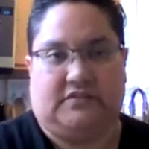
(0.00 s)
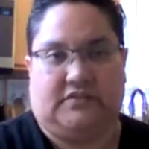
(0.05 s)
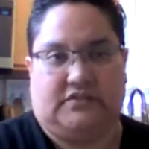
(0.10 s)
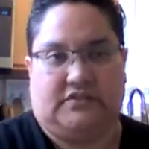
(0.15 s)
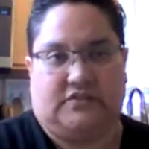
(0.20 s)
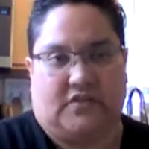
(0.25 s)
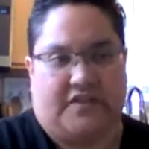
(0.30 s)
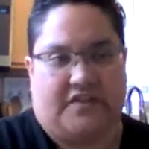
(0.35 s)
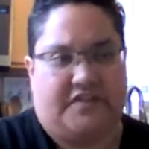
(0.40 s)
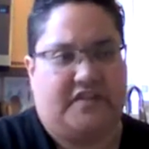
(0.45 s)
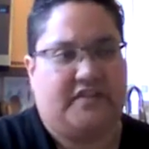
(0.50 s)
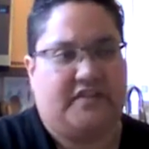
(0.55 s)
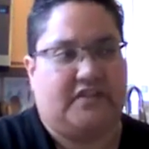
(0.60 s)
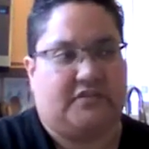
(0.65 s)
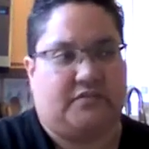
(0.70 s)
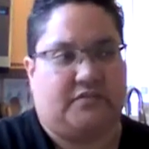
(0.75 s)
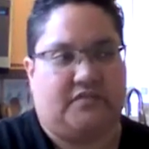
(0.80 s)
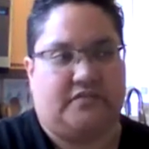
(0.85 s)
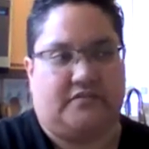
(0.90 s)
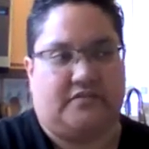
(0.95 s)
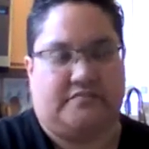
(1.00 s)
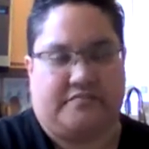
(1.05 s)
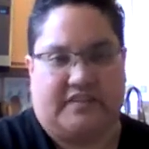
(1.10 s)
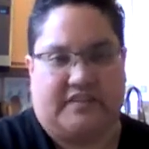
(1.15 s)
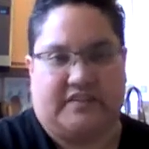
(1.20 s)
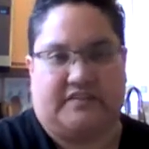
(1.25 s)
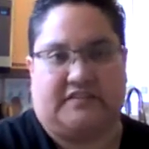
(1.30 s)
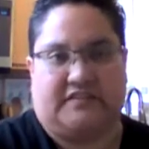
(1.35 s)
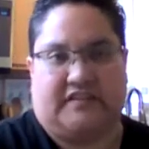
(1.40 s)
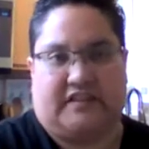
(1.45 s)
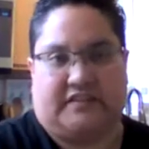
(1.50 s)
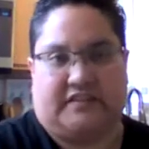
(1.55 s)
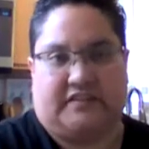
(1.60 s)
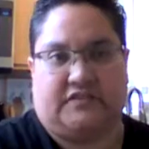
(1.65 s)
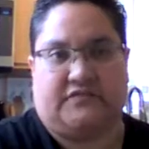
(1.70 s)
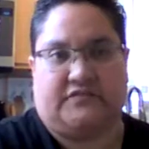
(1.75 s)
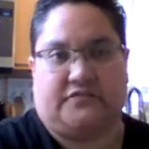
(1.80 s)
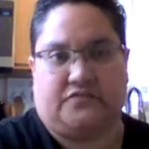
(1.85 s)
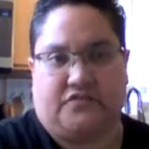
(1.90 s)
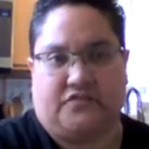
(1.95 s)
So I think that's one of the biggest things, is
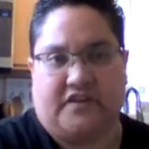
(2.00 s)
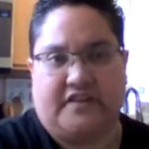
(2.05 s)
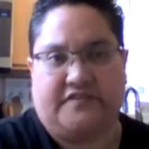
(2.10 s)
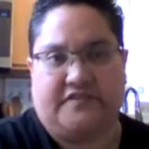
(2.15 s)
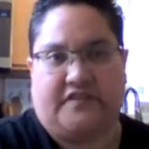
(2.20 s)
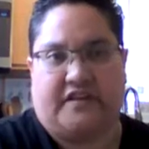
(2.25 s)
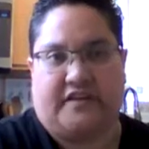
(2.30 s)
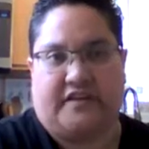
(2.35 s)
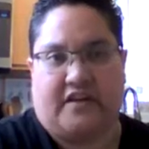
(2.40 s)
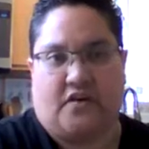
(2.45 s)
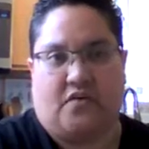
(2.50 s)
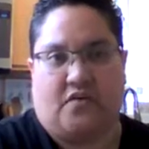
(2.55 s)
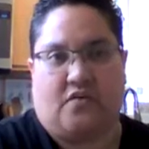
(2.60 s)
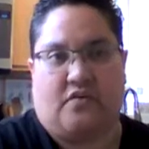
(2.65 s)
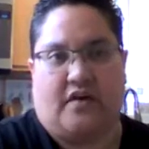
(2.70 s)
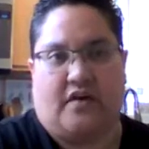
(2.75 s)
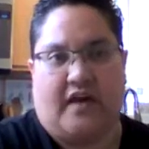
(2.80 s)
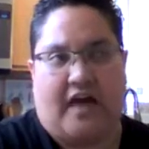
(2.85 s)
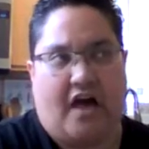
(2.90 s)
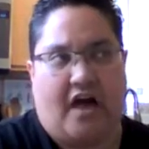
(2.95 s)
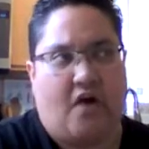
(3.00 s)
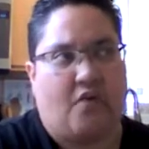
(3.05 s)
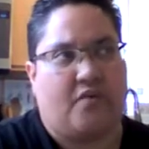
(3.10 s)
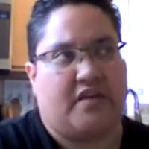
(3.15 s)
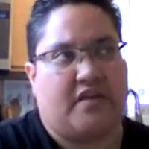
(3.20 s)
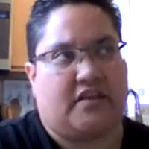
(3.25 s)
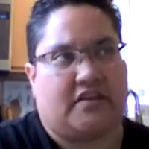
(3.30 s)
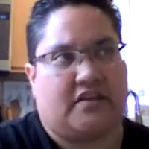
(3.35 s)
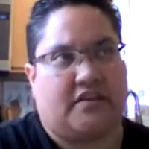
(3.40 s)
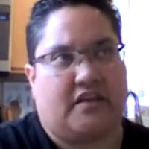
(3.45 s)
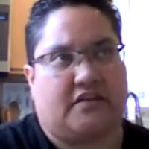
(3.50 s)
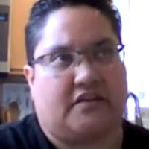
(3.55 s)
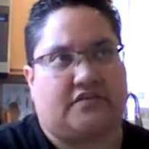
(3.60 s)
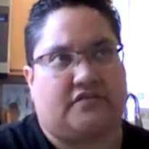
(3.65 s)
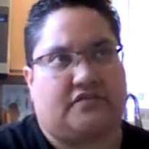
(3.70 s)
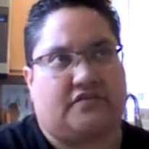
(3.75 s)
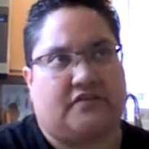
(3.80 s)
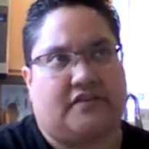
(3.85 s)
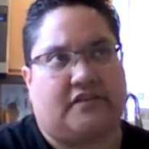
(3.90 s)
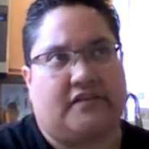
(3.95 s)
trying to find out how we can
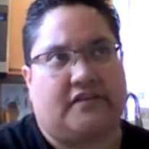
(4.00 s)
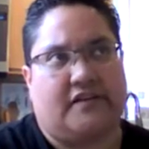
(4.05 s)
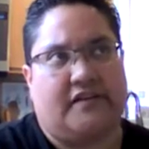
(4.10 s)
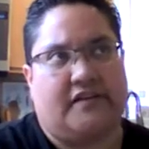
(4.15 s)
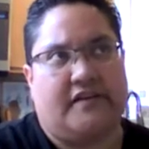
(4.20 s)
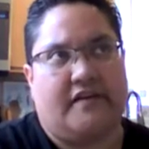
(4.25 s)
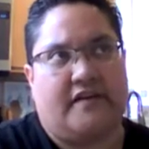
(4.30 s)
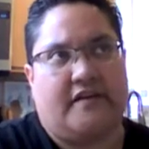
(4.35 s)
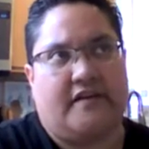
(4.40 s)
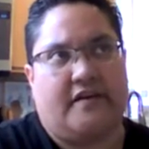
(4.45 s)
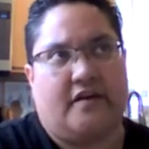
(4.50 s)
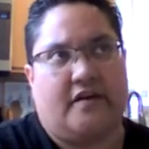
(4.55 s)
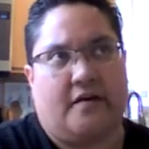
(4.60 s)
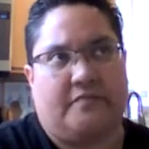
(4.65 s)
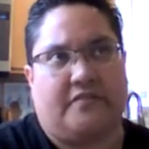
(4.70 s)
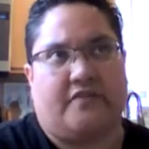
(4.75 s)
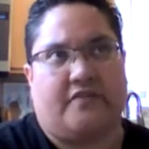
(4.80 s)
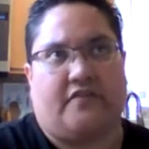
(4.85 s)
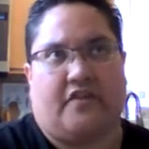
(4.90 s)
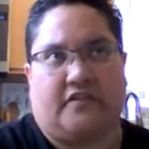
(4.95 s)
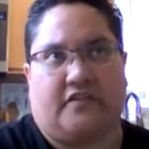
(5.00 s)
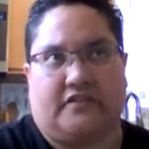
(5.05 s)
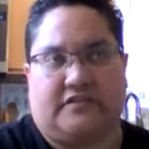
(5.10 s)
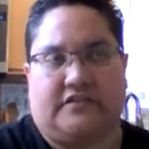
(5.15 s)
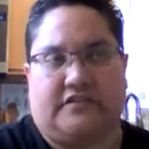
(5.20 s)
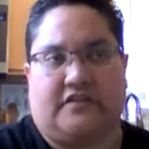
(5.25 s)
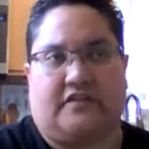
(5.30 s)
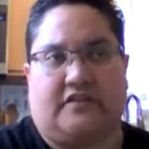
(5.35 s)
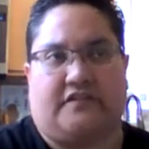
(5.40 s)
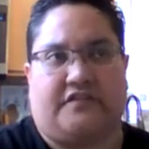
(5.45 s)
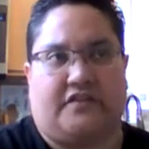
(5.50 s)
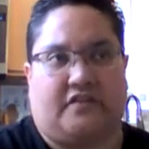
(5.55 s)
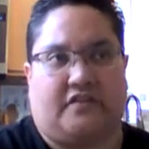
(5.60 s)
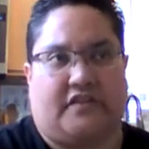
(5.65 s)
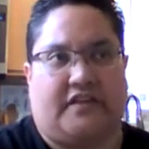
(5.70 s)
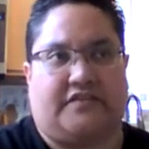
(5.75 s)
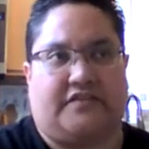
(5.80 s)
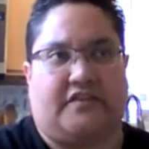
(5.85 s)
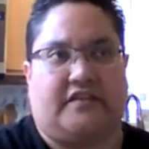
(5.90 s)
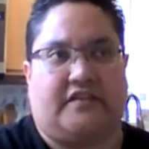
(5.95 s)
actually help the volunteer feel
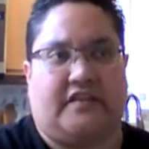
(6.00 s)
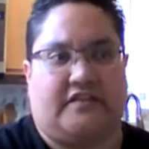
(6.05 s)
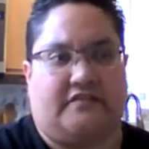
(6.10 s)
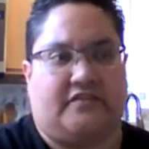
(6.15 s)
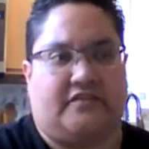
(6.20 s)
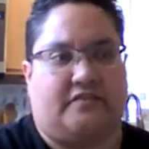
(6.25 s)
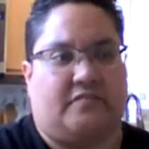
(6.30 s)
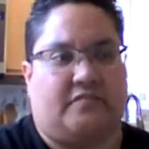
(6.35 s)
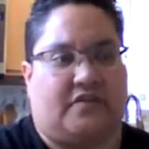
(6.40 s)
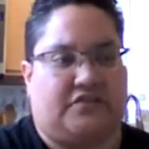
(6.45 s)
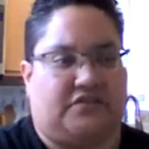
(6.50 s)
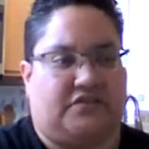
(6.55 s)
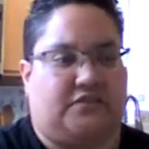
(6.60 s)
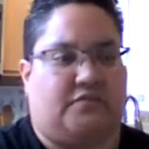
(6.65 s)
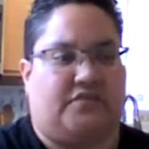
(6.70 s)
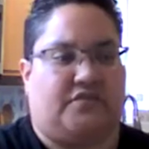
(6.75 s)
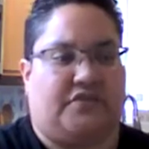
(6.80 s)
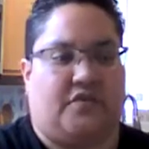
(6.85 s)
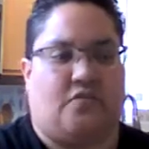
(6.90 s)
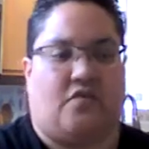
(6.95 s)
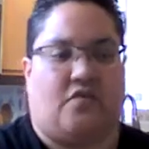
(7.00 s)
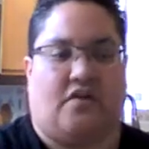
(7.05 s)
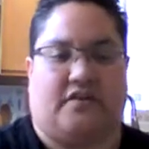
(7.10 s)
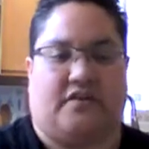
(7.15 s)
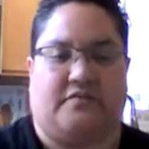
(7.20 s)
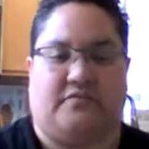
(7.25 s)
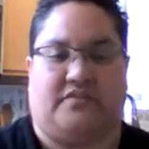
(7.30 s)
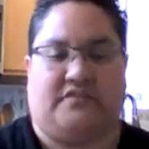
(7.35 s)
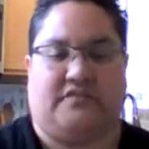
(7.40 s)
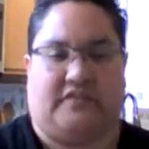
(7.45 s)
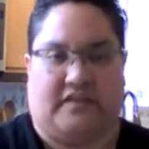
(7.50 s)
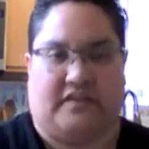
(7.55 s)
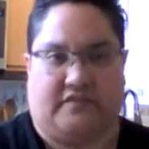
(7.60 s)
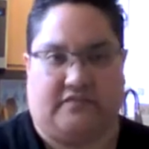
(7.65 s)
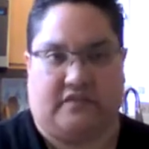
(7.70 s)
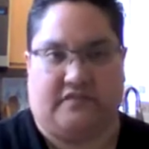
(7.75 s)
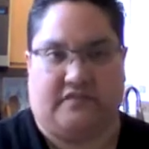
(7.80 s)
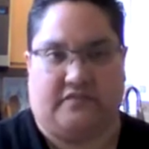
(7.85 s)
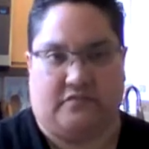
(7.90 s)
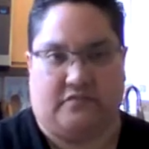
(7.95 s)
like they give as much as what they want to
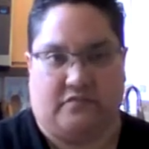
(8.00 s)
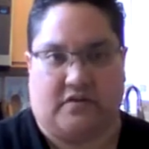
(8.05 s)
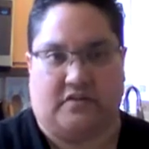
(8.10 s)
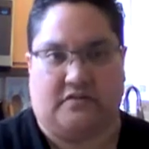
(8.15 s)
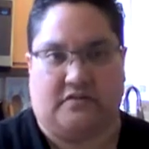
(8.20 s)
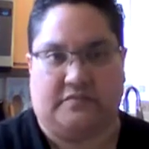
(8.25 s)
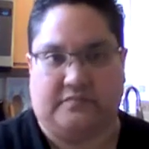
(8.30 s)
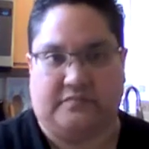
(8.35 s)
receive, if you will.